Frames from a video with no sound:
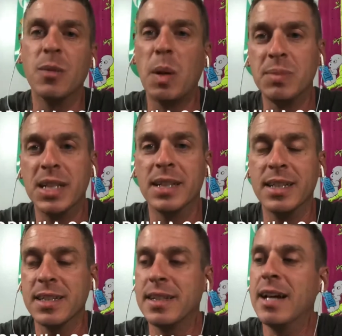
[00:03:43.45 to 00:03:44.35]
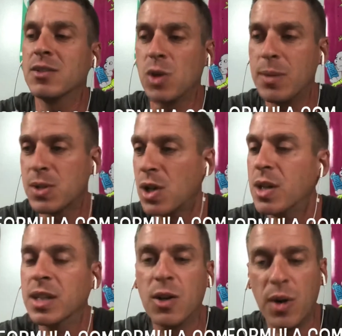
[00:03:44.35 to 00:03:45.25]
I'm digging this now. So I'm starting
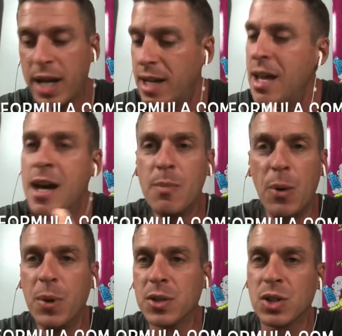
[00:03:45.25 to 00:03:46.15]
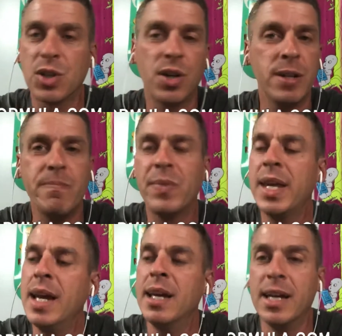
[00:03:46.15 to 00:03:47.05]
to go ahead. My wheels are turning.
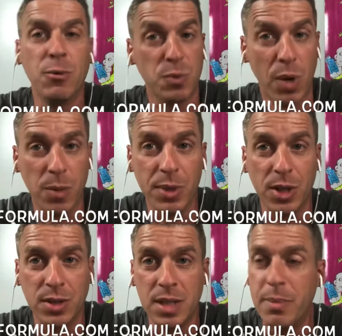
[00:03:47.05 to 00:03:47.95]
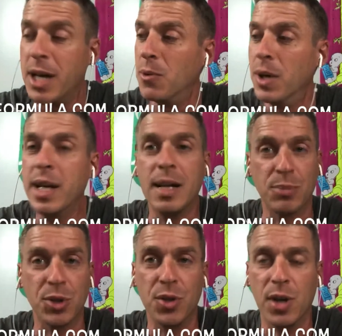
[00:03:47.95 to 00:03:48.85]
It was Mark Podolsky, by the way. I'm
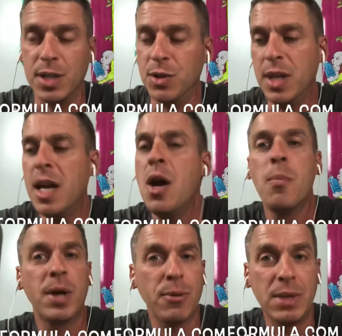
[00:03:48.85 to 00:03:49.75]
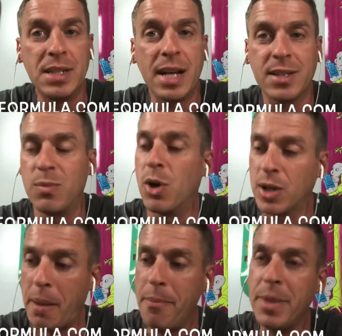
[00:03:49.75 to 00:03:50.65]
sure you already knew that. But I reached out to Mark
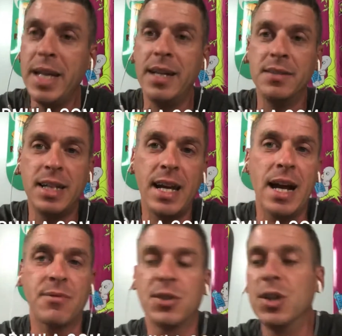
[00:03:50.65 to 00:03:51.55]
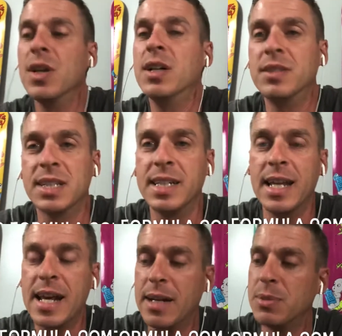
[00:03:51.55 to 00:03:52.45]
immediately after listening to
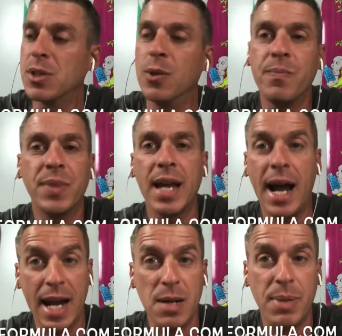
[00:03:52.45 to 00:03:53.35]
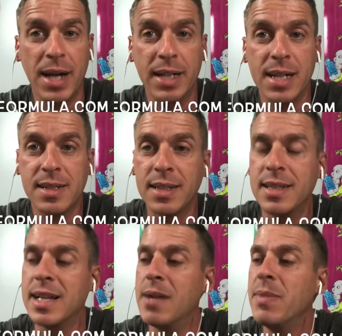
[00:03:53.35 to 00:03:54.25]
that episode. I had a podcast at the
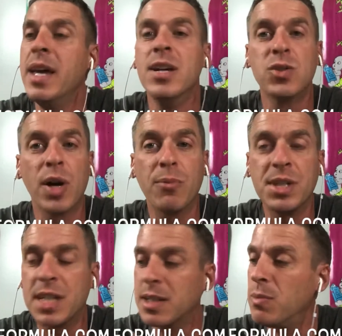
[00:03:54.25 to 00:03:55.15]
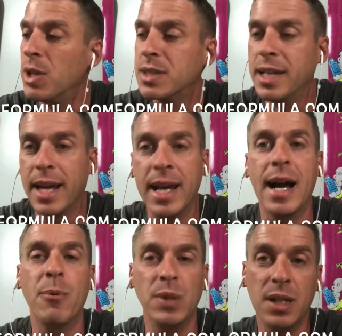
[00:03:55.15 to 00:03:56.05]
time. So I reached out to Mark and said, hey, I
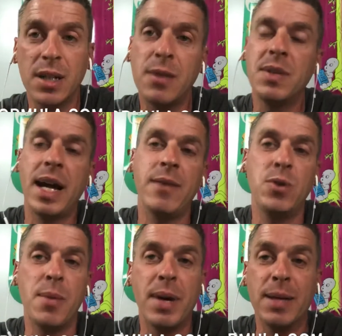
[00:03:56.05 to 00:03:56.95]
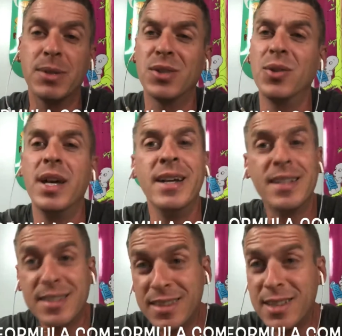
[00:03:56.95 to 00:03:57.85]
would love to have you on my episode.
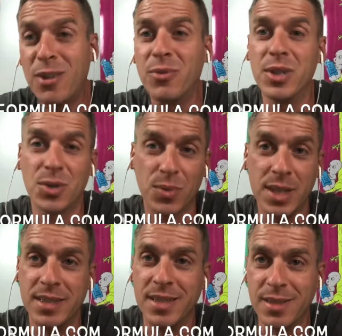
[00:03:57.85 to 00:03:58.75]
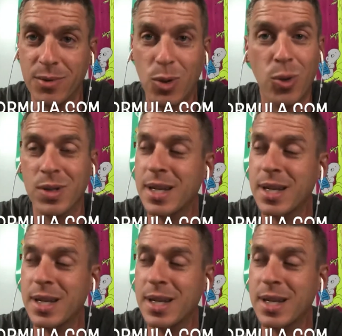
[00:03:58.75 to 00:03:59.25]
Selfish reasons, of course.